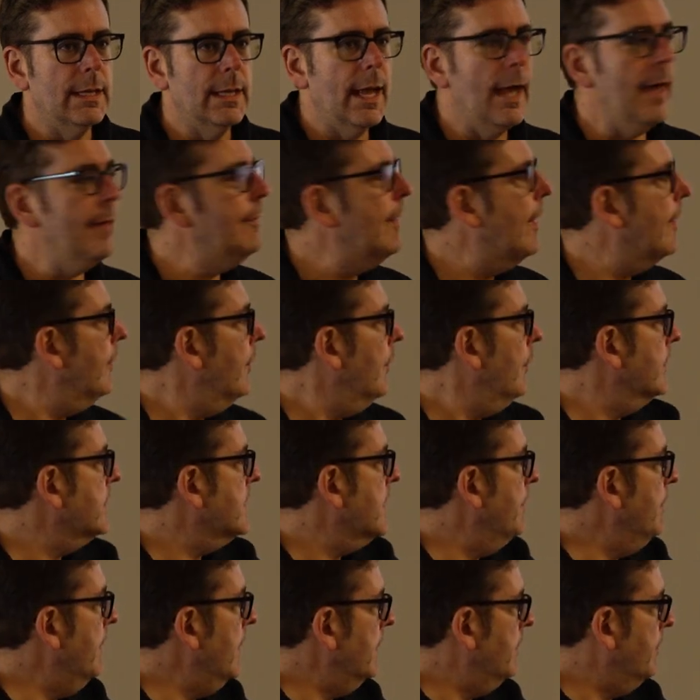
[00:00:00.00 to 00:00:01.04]
and then there was
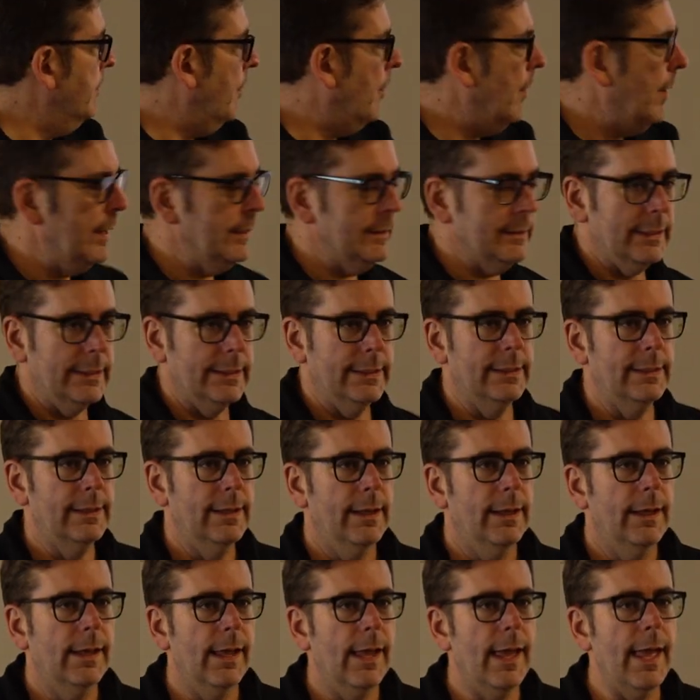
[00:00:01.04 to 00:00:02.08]
a midpoint.
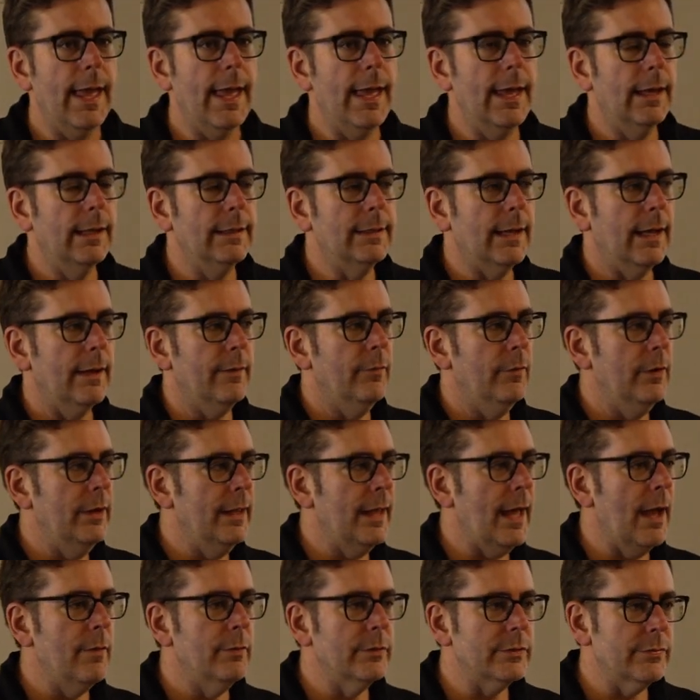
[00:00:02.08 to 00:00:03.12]
And I real
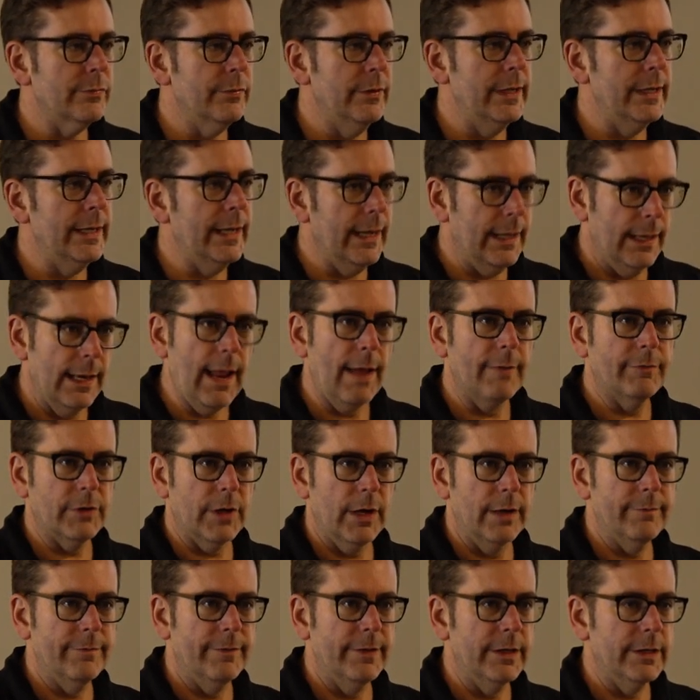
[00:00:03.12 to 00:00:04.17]
I was reading it after
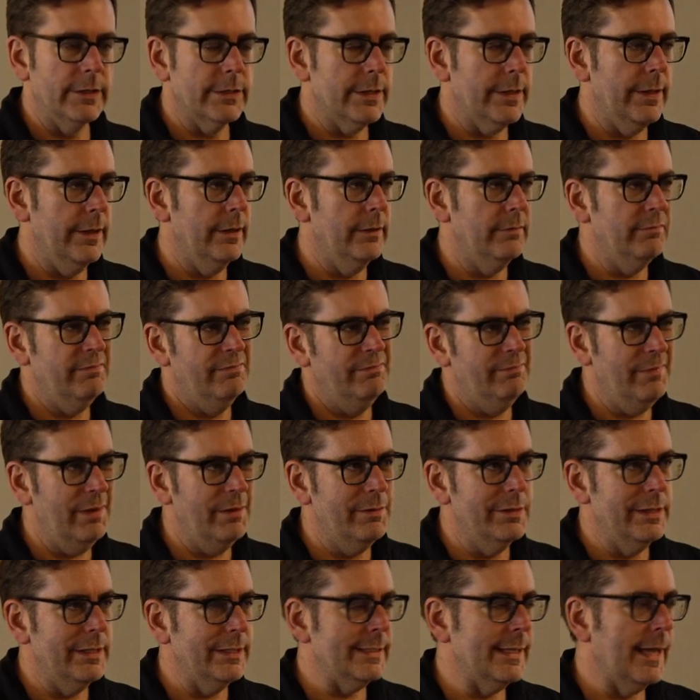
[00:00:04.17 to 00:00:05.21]
I'd finished the
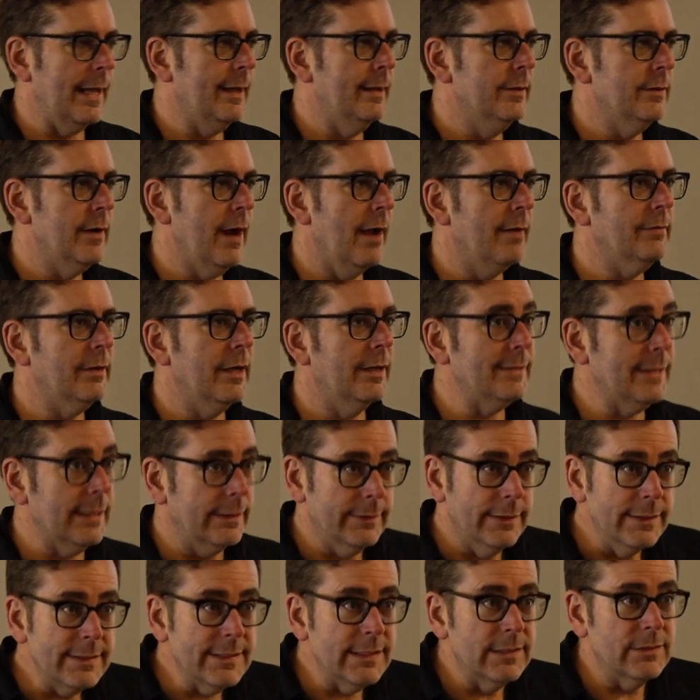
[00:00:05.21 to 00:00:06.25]
maybe the second draft. I was like,
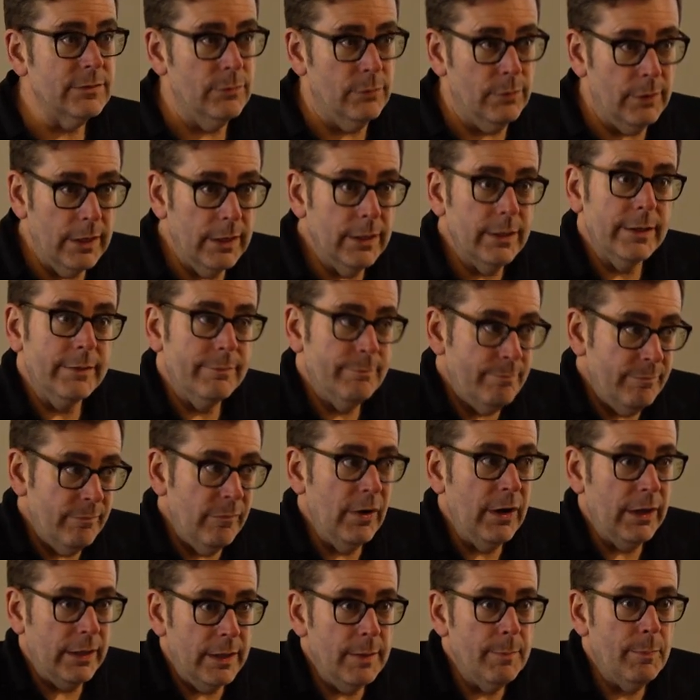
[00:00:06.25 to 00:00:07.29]
this is really
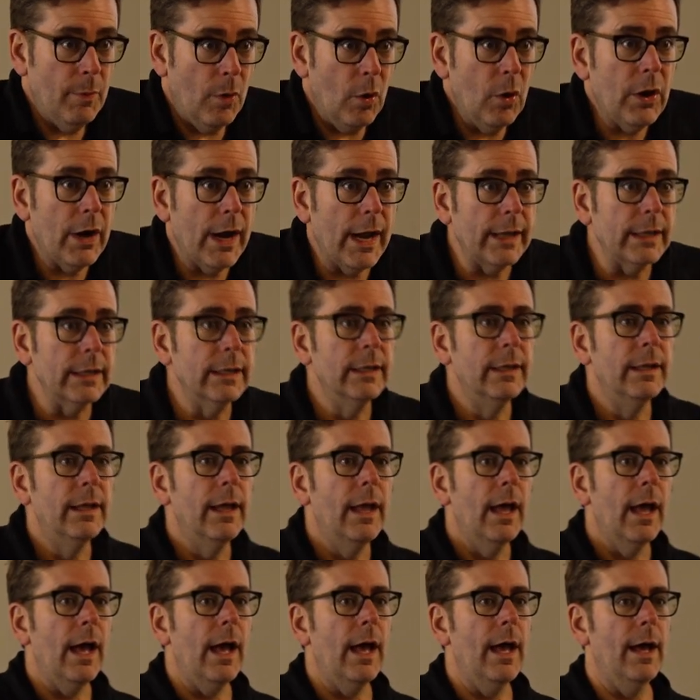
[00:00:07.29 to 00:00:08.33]
really boring
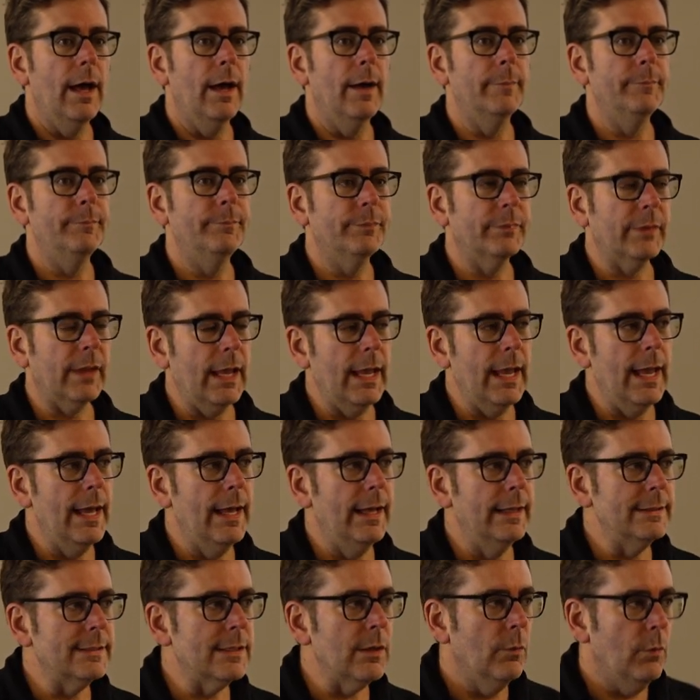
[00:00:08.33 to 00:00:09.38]
um,
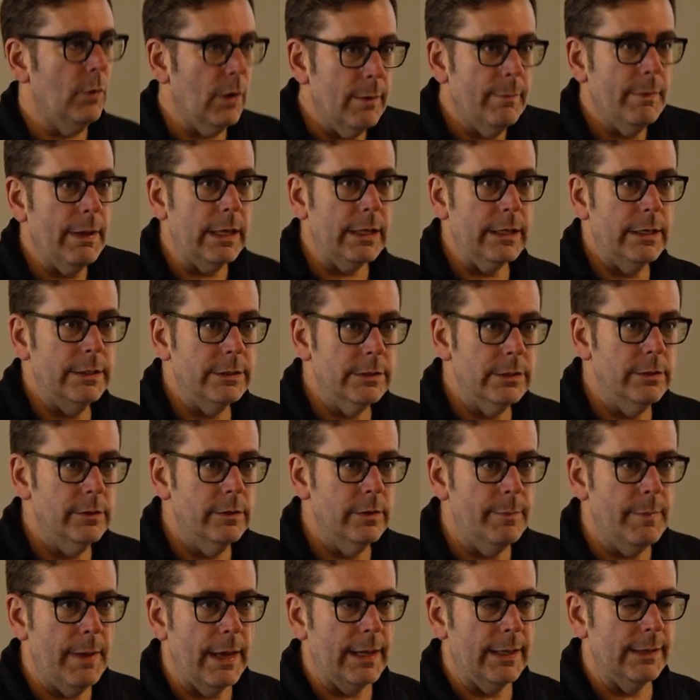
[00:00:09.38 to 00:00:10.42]
and so, what am I going to do
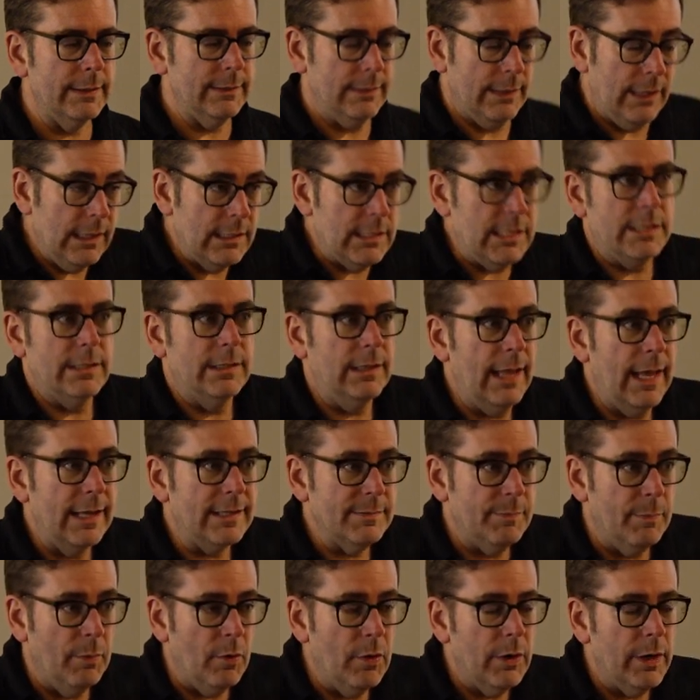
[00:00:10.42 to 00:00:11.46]
to make it less
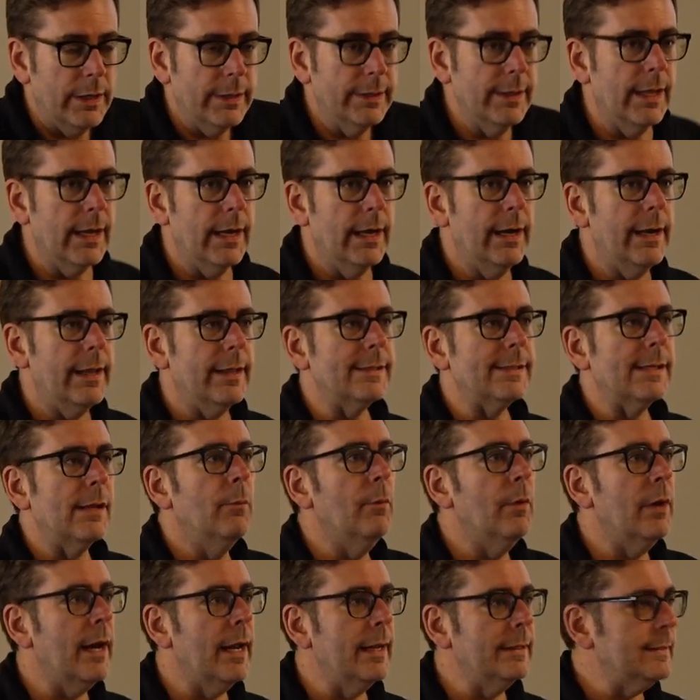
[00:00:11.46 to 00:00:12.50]
boring than it is? And
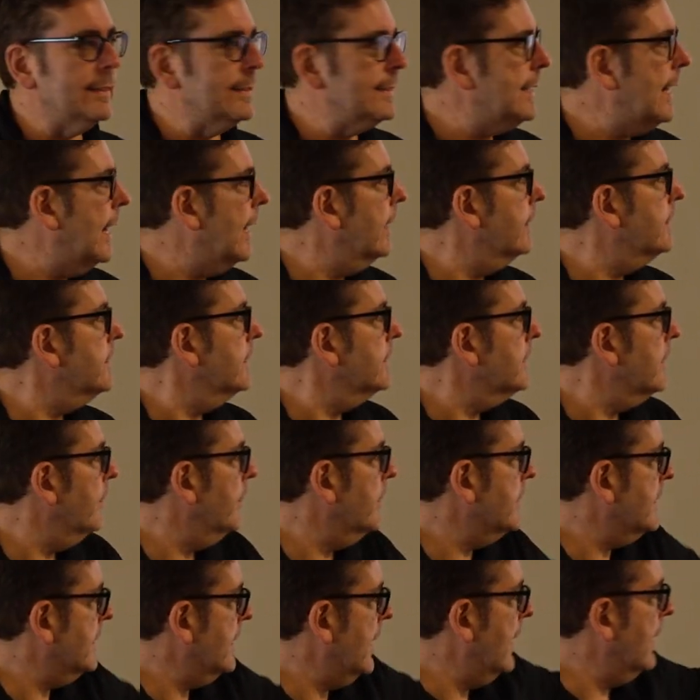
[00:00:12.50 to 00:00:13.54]
what I decided to do
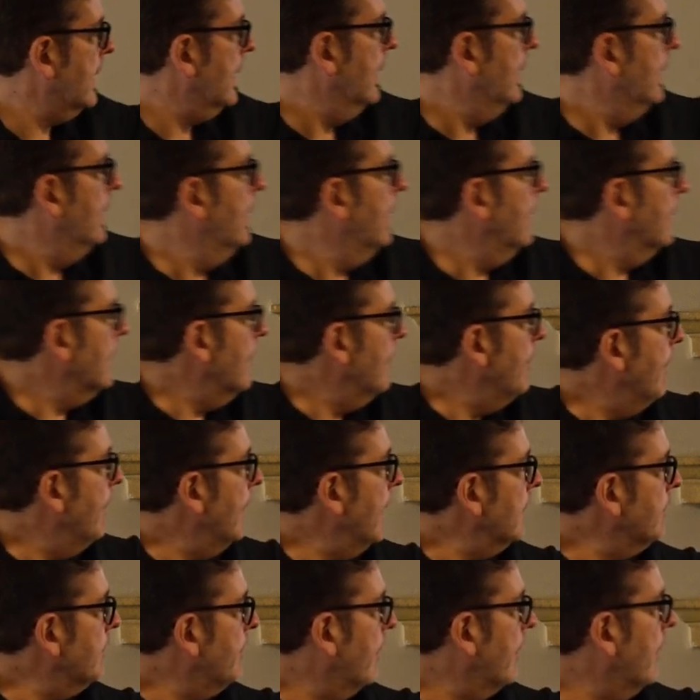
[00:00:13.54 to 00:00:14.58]
was take a
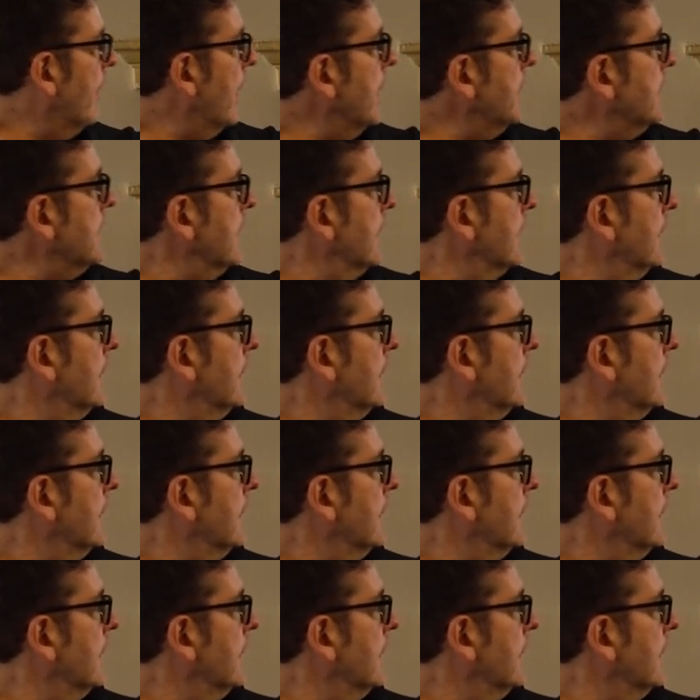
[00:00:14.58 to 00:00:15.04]
midpoint